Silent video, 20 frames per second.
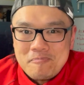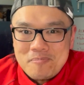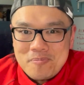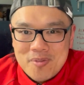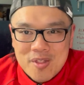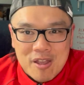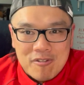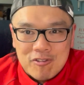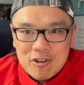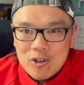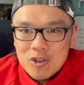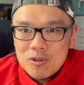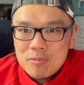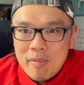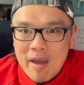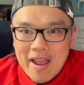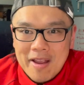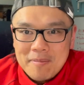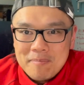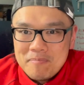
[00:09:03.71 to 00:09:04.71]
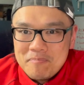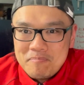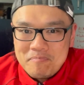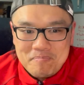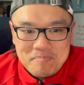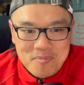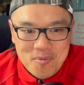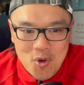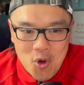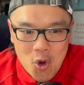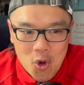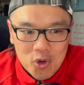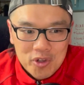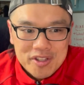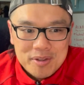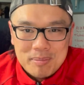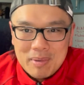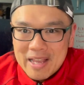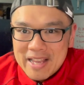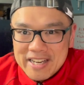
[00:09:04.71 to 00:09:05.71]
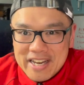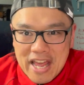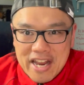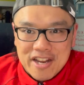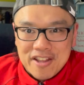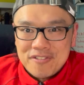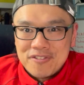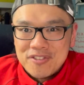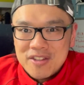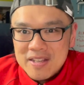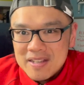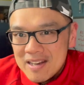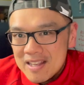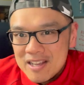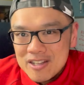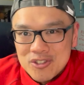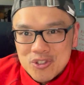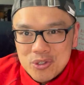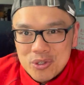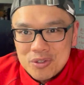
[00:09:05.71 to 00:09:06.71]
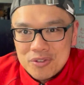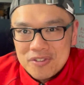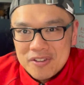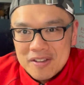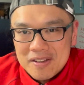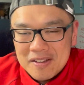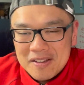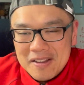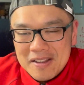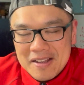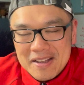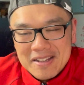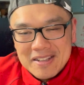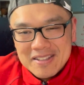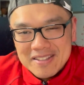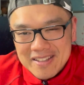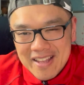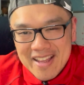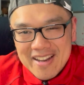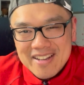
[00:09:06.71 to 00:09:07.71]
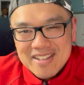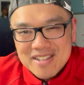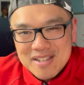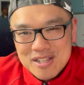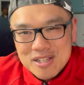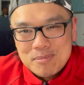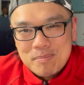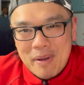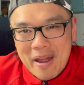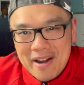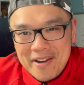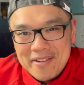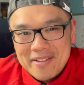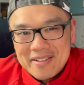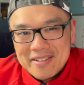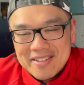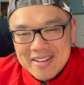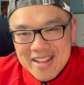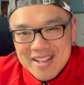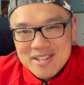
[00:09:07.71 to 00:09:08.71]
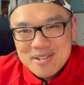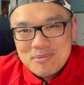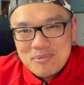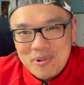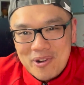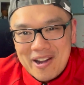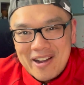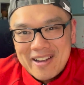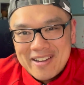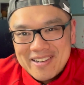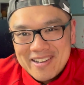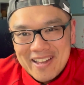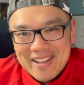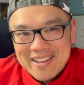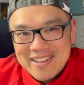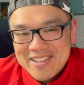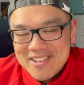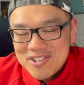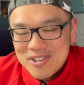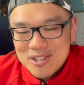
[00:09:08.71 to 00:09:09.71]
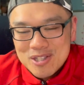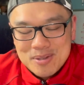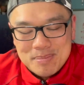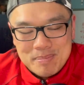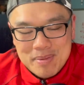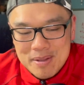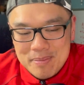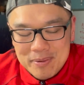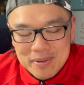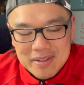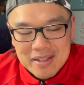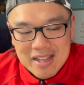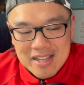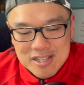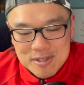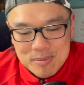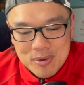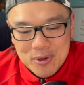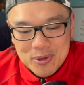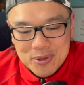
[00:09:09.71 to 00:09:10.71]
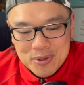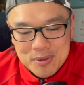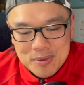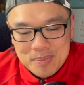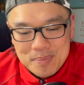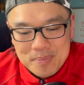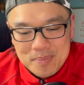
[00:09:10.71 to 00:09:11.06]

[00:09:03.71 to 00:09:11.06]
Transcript: Never look back. Hold them like an NFT, like a trophy. That is inspiring. That is what I like. You know, it's people that I spoke to.